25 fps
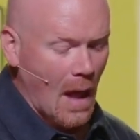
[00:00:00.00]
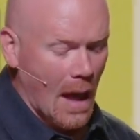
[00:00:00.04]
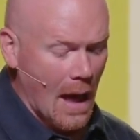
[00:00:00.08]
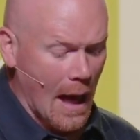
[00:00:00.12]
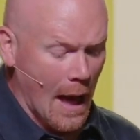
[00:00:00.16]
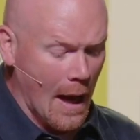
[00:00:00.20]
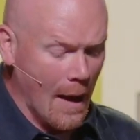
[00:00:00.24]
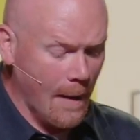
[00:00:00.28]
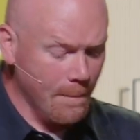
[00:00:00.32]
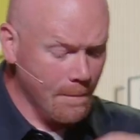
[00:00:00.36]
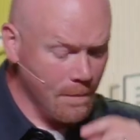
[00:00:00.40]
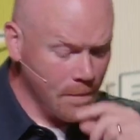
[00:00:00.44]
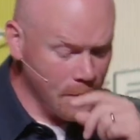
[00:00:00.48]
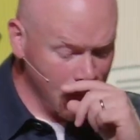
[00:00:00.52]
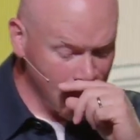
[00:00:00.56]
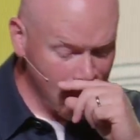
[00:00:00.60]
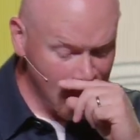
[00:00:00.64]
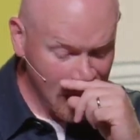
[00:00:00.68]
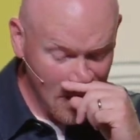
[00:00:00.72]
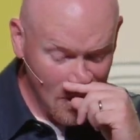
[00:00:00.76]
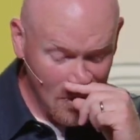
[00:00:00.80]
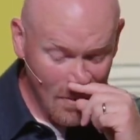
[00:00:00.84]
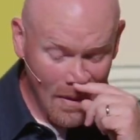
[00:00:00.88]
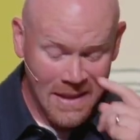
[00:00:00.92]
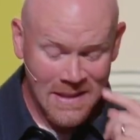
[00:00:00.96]
um,
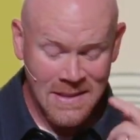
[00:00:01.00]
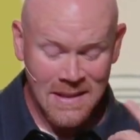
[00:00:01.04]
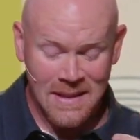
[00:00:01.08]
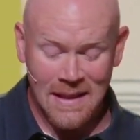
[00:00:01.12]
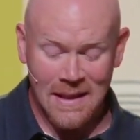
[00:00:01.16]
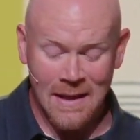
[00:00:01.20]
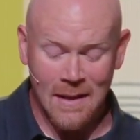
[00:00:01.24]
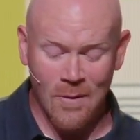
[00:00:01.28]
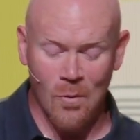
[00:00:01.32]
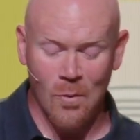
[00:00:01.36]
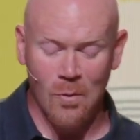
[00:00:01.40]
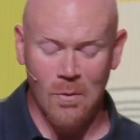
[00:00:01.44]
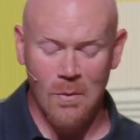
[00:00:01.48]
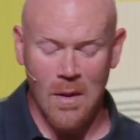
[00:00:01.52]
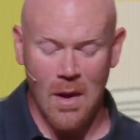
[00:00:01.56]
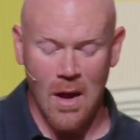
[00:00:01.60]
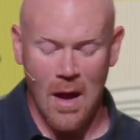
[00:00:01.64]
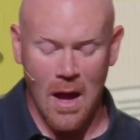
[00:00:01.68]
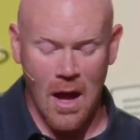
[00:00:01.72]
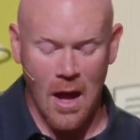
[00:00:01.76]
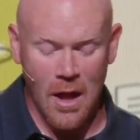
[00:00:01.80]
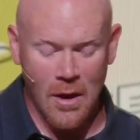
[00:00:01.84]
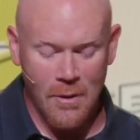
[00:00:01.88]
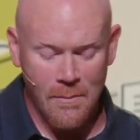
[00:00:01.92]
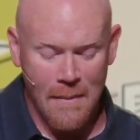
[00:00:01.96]
you must then
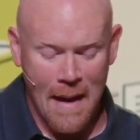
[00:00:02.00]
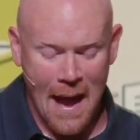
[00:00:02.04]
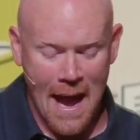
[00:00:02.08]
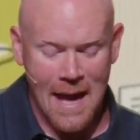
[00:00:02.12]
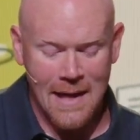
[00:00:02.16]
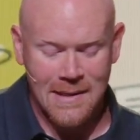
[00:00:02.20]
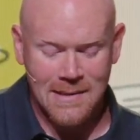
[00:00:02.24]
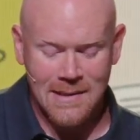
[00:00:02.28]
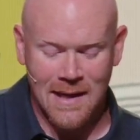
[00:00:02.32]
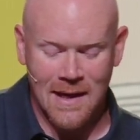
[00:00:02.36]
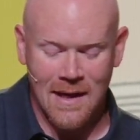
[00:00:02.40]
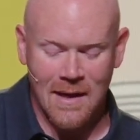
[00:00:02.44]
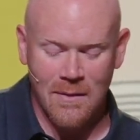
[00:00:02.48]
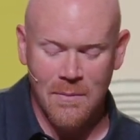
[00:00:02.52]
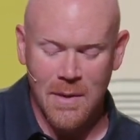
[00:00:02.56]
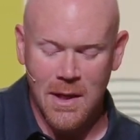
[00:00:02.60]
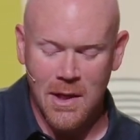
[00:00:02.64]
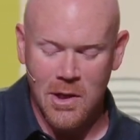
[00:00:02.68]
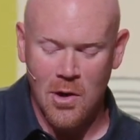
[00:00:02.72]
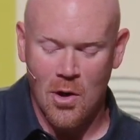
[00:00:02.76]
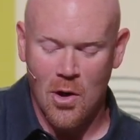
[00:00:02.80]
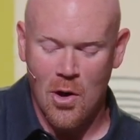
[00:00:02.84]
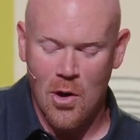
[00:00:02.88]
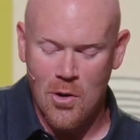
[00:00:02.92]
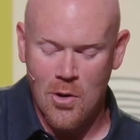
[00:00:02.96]
unmask and
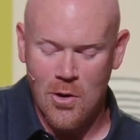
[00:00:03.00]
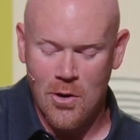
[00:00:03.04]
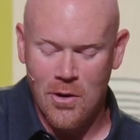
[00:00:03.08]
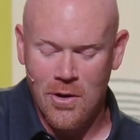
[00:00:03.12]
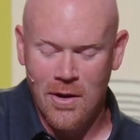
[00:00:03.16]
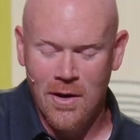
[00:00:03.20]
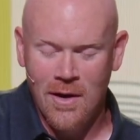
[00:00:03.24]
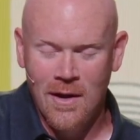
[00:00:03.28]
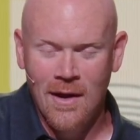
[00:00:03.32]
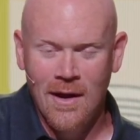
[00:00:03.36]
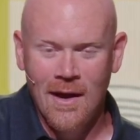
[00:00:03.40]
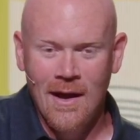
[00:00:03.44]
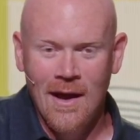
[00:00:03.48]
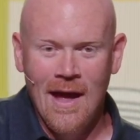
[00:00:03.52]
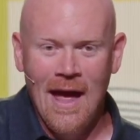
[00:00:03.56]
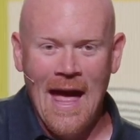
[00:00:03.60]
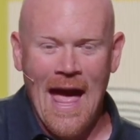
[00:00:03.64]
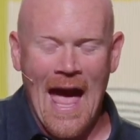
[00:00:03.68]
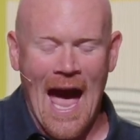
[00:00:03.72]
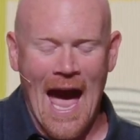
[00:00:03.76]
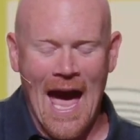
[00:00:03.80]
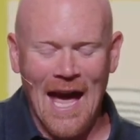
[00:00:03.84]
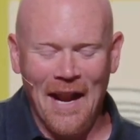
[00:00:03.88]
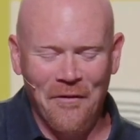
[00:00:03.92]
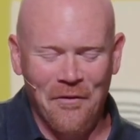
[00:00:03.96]
admit your hurt.
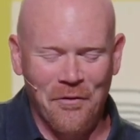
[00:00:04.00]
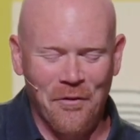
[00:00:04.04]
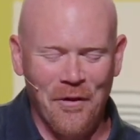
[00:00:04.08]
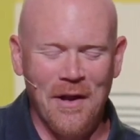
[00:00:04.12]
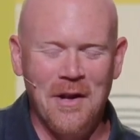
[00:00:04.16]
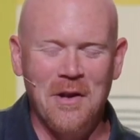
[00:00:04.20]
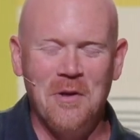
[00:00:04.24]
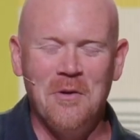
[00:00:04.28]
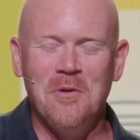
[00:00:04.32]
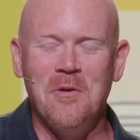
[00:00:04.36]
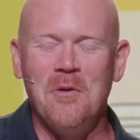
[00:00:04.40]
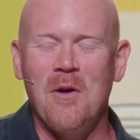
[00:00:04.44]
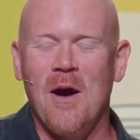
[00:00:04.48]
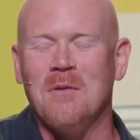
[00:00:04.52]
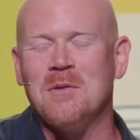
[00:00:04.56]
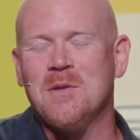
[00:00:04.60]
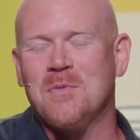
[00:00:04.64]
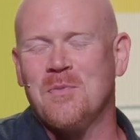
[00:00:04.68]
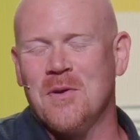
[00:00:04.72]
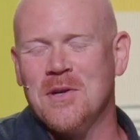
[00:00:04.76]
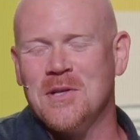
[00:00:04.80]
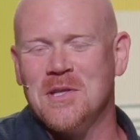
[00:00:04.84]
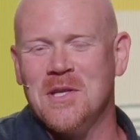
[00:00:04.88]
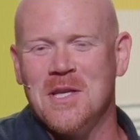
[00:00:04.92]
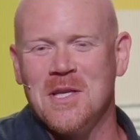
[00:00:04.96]
I had a friend who knew I was
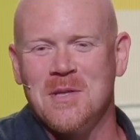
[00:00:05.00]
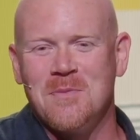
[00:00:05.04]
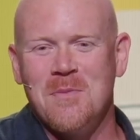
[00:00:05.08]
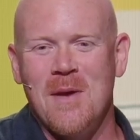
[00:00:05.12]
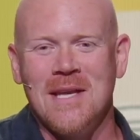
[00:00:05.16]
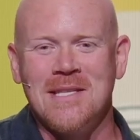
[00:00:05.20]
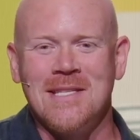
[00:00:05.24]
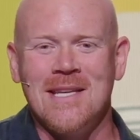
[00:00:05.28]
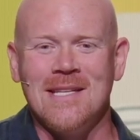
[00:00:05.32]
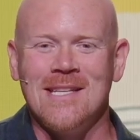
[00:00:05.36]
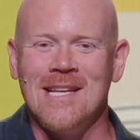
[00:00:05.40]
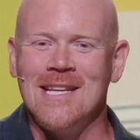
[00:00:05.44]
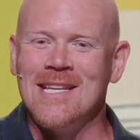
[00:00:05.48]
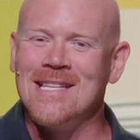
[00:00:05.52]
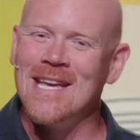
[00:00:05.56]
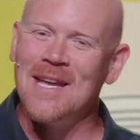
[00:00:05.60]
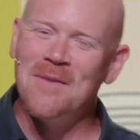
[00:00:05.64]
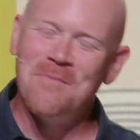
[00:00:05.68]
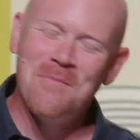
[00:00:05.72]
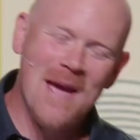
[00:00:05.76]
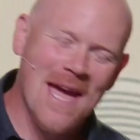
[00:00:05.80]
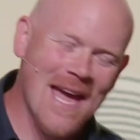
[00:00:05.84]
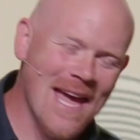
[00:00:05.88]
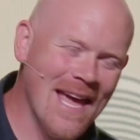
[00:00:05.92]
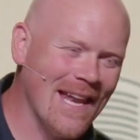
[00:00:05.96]
preaching this message, and he
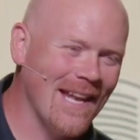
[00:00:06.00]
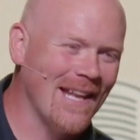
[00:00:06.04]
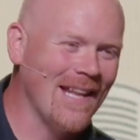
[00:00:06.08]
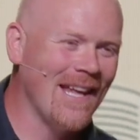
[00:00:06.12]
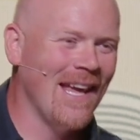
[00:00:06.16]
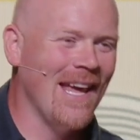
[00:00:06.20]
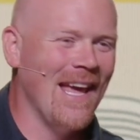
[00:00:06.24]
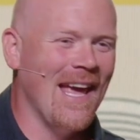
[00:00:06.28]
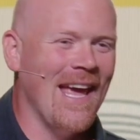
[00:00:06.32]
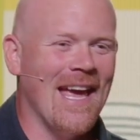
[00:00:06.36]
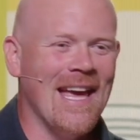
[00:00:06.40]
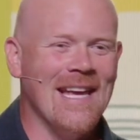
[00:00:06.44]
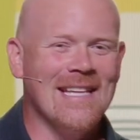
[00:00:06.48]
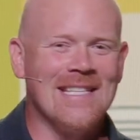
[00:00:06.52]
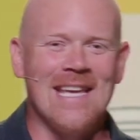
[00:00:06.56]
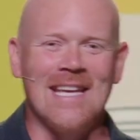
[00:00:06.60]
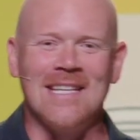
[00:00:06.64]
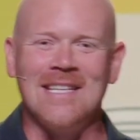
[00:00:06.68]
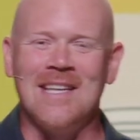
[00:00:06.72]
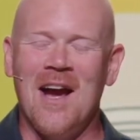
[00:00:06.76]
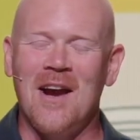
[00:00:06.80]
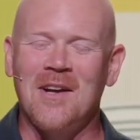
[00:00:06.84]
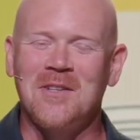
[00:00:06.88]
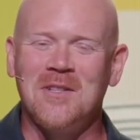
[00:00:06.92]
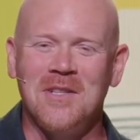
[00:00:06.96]
said, Man, he
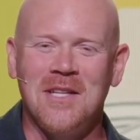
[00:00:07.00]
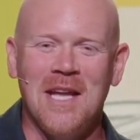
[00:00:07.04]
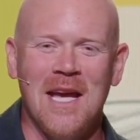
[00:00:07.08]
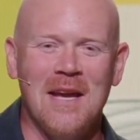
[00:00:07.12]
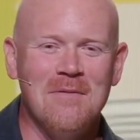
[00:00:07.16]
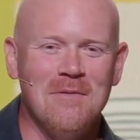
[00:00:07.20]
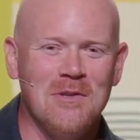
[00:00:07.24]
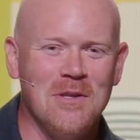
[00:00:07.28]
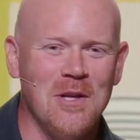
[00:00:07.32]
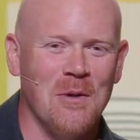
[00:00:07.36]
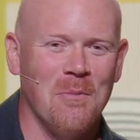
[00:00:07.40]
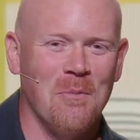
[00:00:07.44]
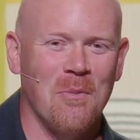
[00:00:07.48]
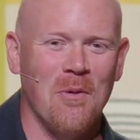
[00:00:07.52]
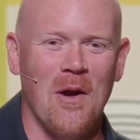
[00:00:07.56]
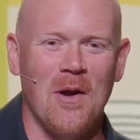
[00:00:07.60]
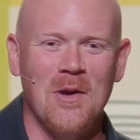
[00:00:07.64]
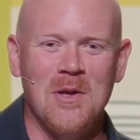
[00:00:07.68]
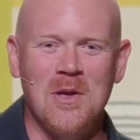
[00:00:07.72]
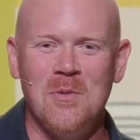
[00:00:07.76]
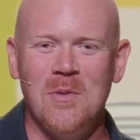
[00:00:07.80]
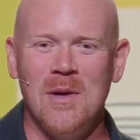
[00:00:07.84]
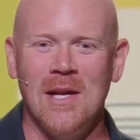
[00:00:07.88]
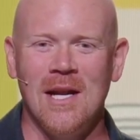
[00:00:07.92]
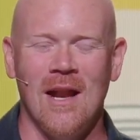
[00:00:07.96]
said, Dr. Dave should have
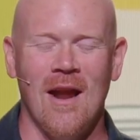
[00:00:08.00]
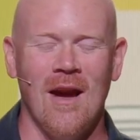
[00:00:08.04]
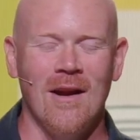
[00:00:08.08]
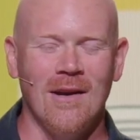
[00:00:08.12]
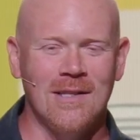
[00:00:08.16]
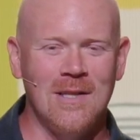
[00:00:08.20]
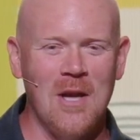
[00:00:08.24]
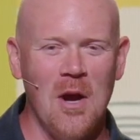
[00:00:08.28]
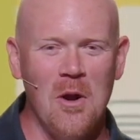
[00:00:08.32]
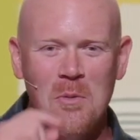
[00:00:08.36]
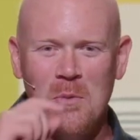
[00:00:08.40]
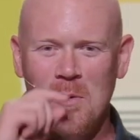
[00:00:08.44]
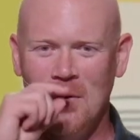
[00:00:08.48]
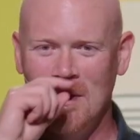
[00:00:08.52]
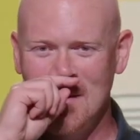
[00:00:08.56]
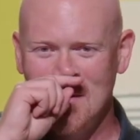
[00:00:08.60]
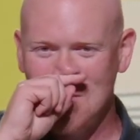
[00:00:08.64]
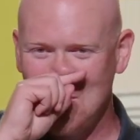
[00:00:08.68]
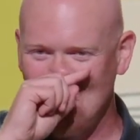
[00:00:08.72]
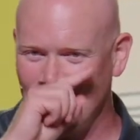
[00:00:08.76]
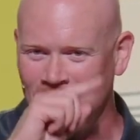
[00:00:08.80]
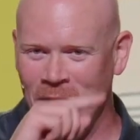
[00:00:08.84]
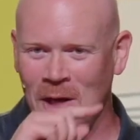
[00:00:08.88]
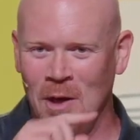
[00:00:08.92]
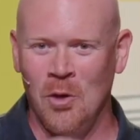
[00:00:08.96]
brought you in in October.
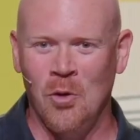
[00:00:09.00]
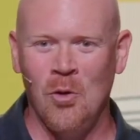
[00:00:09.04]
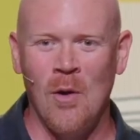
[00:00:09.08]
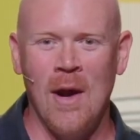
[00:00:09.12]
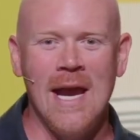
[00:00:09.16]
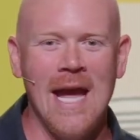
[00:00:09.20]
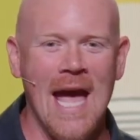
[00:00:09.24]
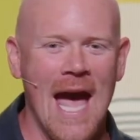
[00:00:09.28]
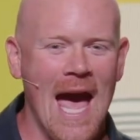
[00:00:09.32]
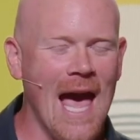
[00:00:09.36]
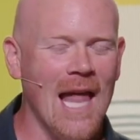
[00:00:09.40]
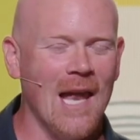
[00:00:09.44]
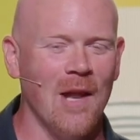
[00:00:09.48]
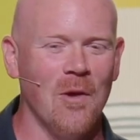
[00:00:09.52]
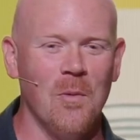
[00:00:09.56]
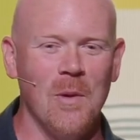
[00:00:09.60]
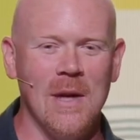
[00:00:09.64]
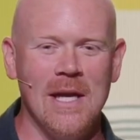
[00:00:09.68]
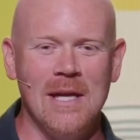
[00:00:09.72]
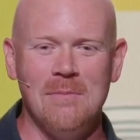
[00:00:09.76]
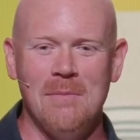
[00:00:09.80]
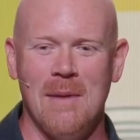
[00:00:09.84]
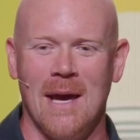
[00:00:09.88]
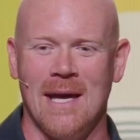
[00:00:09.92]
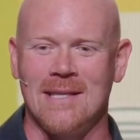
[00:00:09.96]
This would be a great
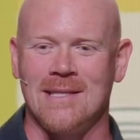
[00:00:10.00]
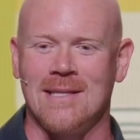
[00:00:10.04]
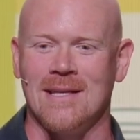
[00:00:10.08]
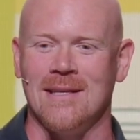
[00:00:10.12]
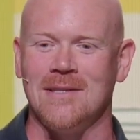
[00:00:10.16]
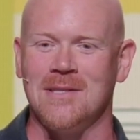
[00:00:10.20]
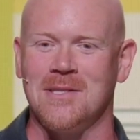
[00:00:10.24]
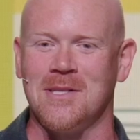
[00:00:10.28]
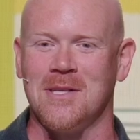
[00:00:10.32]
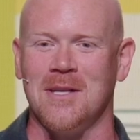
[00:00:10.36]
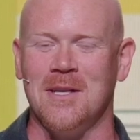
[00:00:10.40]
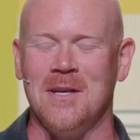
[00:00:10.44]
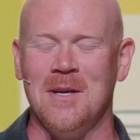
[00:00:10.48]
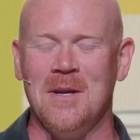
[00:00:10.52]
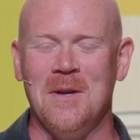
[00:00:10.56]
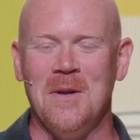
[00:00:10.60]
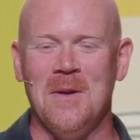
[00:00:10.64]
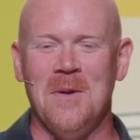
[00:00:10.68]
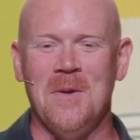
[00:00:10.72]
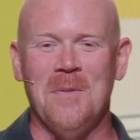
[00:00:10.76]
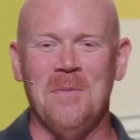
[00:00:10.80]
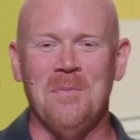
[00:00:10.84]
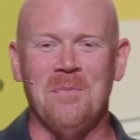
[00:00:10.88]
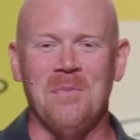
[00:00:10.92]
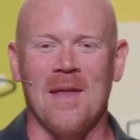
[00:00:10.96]
Halloween message.
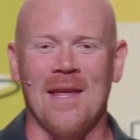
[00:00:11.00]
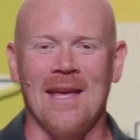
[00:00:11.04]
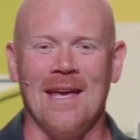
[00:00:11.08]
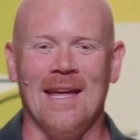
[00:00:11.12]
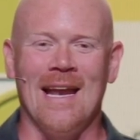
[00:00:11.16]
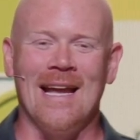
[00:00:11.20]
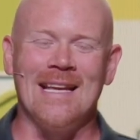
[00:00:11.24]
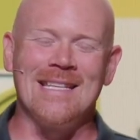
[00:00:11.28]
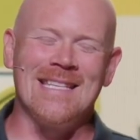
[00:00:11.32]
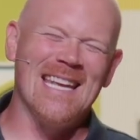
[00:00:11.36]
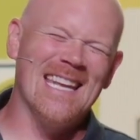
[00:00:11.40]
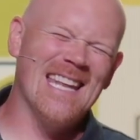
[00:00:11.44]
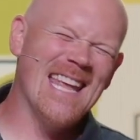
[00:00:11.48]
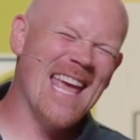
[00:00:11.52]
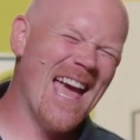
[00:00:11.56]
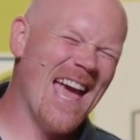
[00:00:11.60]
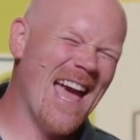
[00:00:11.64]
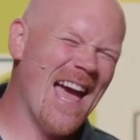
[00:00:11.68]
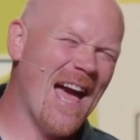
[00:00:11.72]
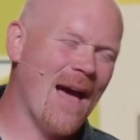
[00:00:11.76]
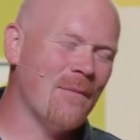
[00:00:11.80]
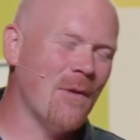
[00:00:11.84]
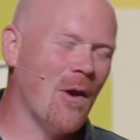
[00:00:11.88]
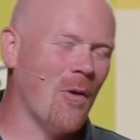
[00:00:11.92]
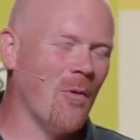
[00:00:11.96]
And I said,
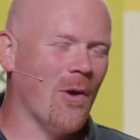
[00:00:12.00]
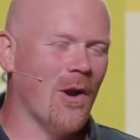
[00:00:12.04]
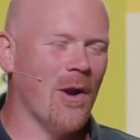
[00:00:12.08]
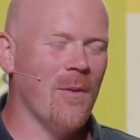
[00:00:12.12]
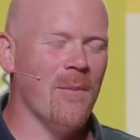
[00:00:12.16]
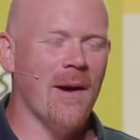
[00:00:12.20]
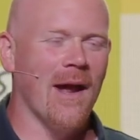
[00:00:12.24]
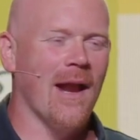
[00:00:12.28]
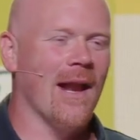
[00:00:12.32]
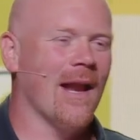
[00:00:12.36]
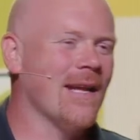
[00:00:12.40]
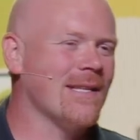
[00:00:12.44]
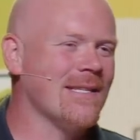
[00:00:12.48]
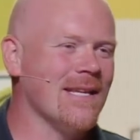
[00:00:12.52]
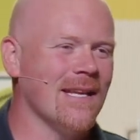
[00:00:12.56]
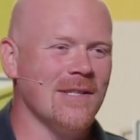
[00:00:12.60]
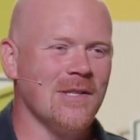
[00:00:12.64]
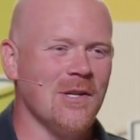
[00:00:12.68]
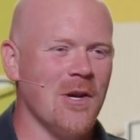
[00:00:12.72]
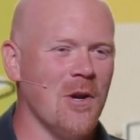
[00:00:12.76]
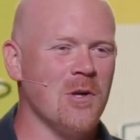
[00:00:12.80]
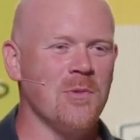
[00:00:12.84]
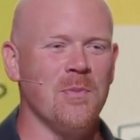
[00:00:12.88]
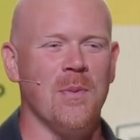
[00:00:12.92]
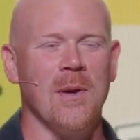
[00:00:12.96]
Yeah, I'm not worried about it. I said,
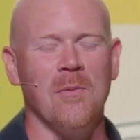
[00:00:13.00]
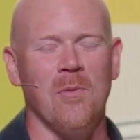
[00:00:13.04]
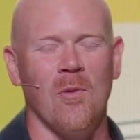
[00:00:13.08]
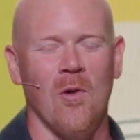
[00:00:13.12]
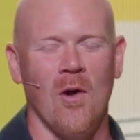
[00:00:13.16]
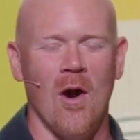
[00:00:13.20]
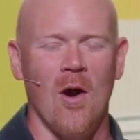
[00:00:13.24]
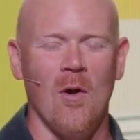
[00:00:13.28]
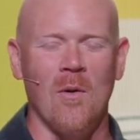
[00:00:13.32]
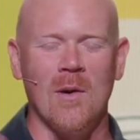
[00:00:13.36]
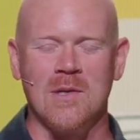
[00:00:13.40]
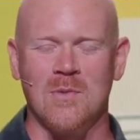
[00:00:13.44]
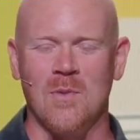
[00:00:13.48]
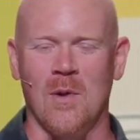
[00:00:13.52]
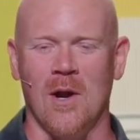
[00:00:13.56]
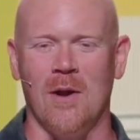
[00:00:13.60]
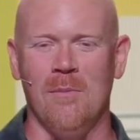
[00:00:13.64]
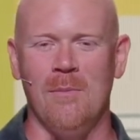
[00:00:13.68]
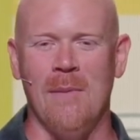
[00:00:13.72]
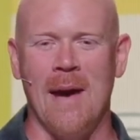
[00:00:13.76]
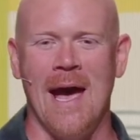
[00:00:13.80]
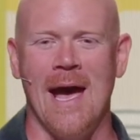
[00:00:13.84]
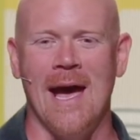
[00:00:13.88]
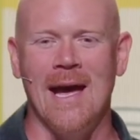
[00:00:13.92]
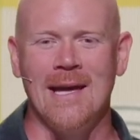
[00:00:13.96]
Church people are always
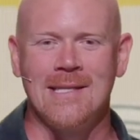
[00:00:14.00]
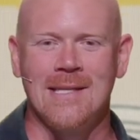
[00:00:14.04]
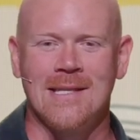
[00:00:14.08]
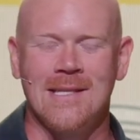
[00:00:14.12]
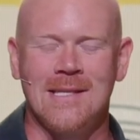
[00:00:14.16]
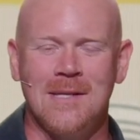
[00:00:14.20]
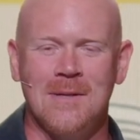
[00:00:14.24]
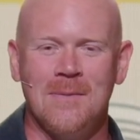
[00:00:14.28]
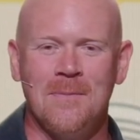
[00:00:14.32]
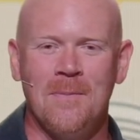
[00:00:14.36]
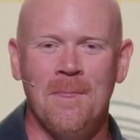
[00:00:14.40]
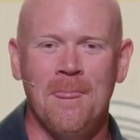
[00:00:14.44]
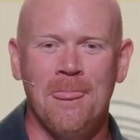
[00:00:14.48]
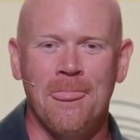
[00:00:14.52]
wearing masks.